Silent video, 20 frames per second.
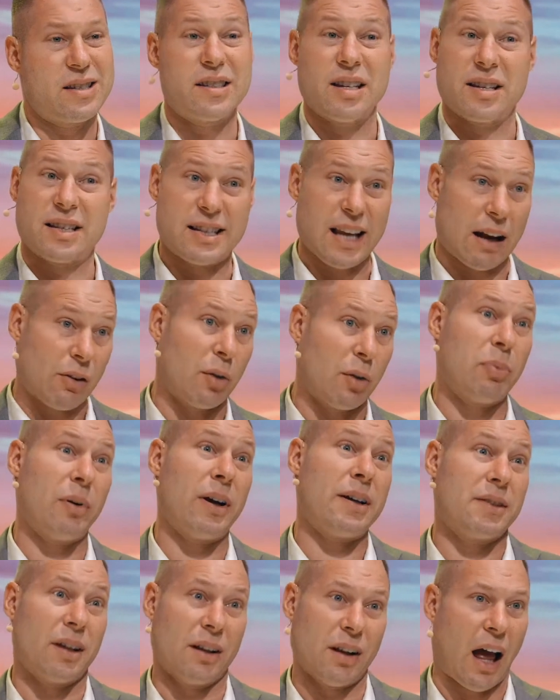to
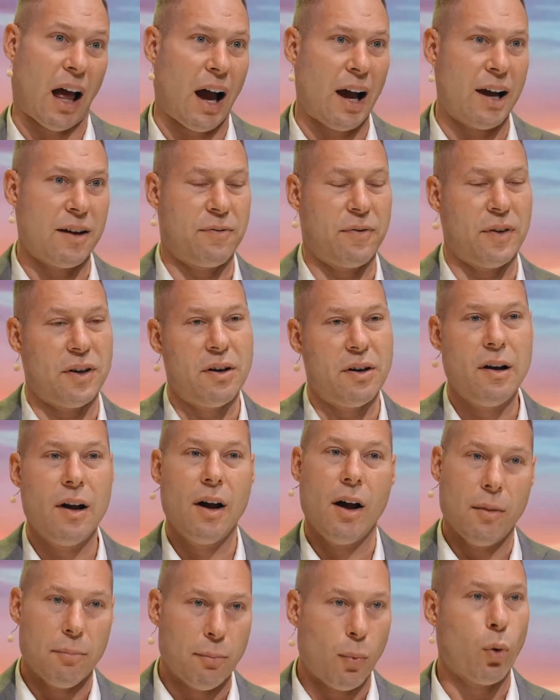celebrate the life and
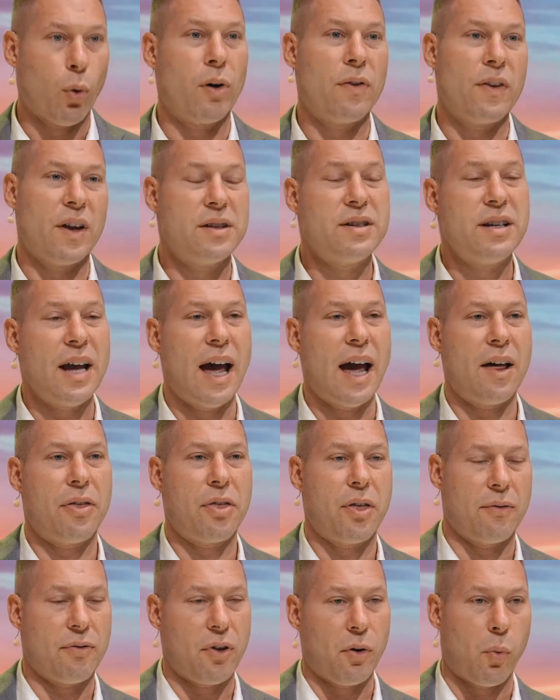mourn the death
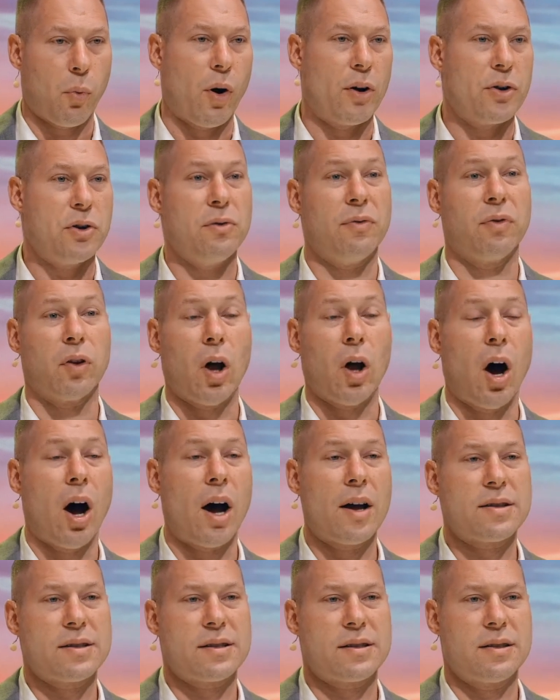of the one you've
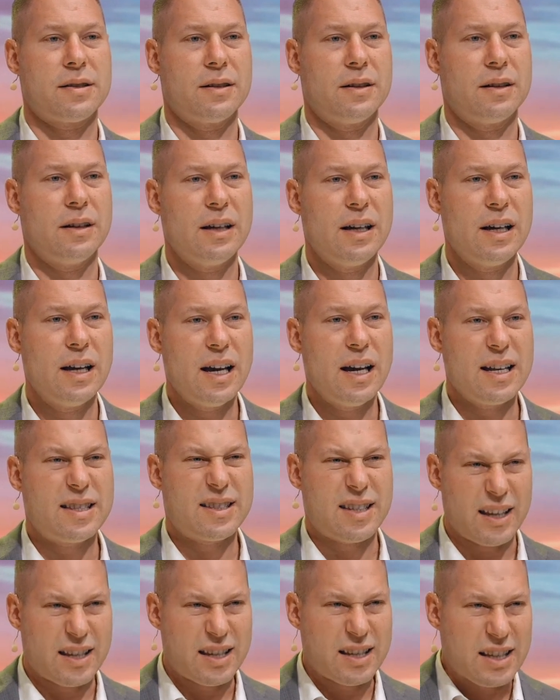lost. It's
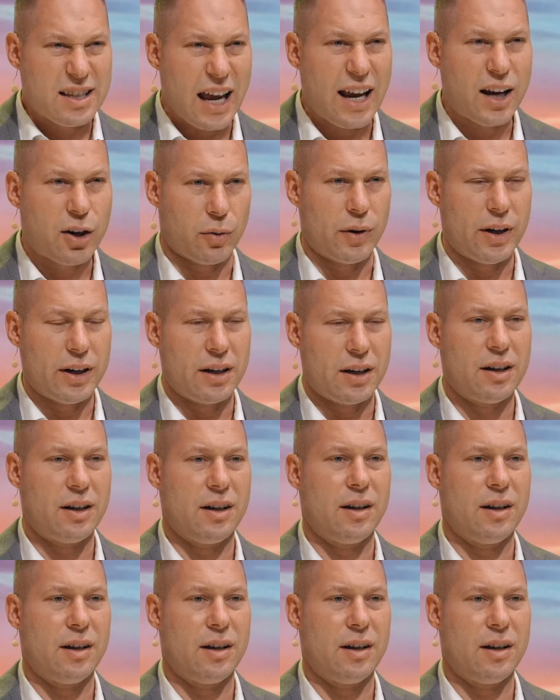a sacred